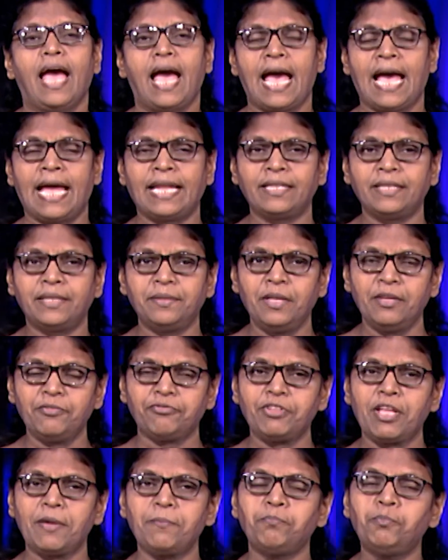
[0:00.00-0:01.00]
and if
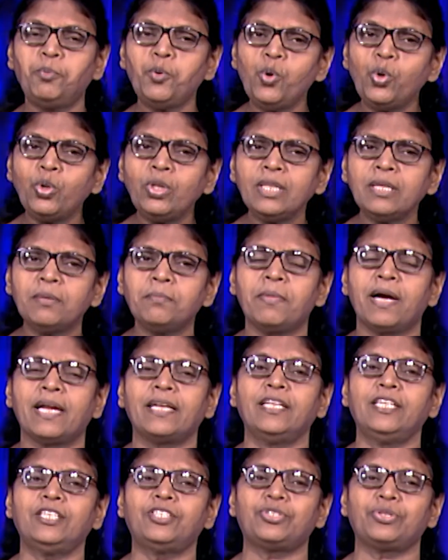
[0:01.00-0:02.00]
they pool the
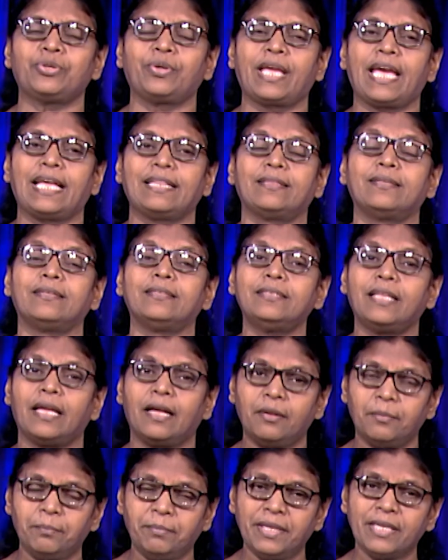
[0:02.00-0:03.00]
money together,
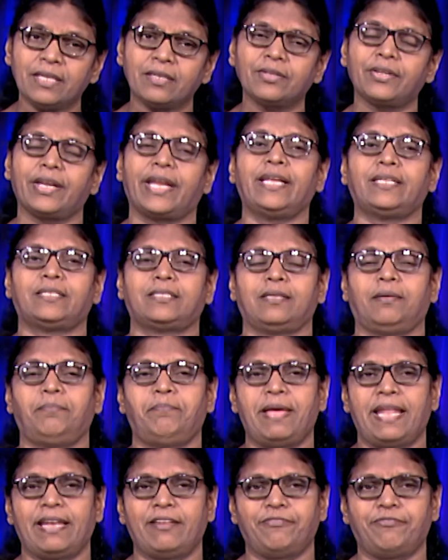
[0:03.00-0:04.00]
there will be a greater
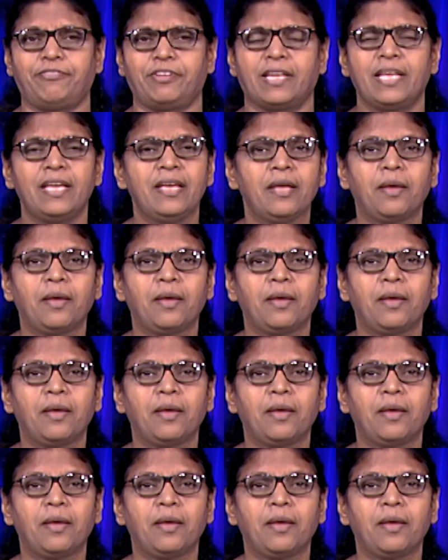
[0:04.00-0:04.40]
benefit.